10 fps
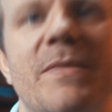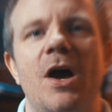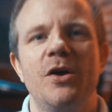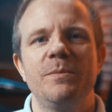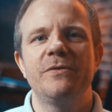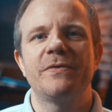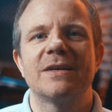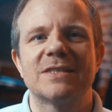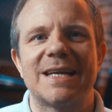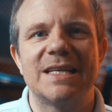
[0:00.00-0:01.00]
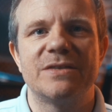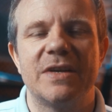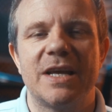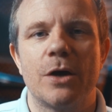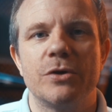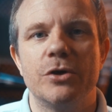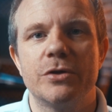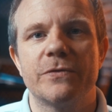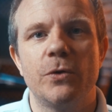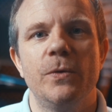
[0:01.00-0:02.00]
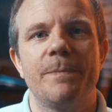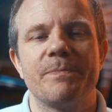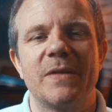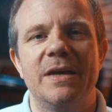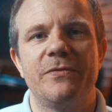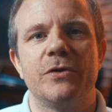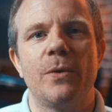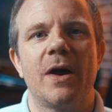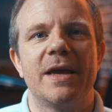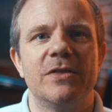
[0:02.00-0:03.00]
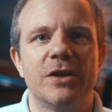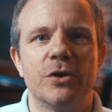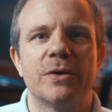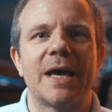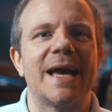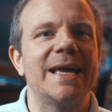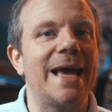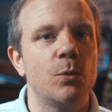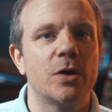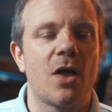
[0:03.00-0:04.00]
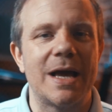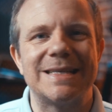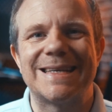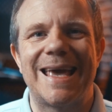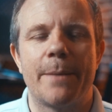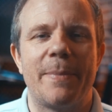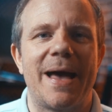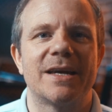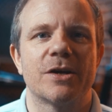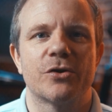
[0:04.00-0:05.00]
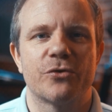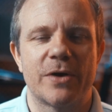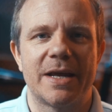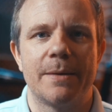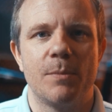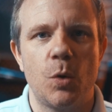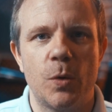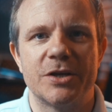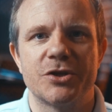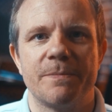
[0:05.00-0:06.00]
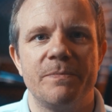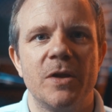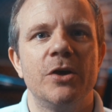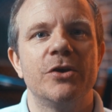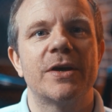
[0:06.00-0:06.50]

I hope you found today's video useful. If you are in the UK and would like to get a bad credit mortgage, you